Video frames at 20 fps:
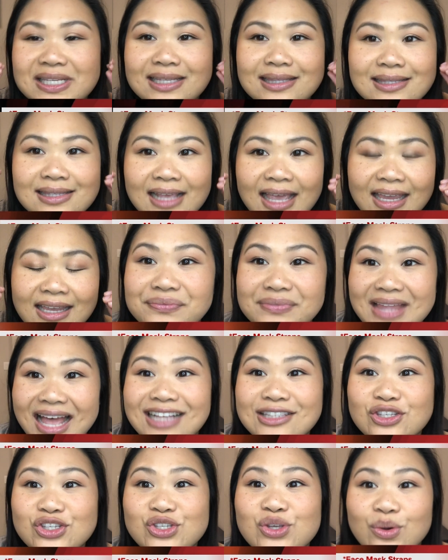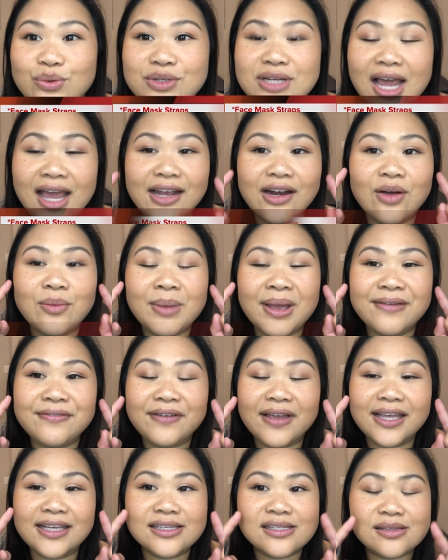It's like not so tight on my
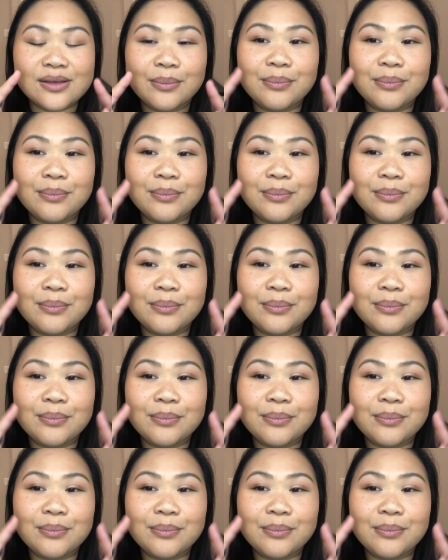face,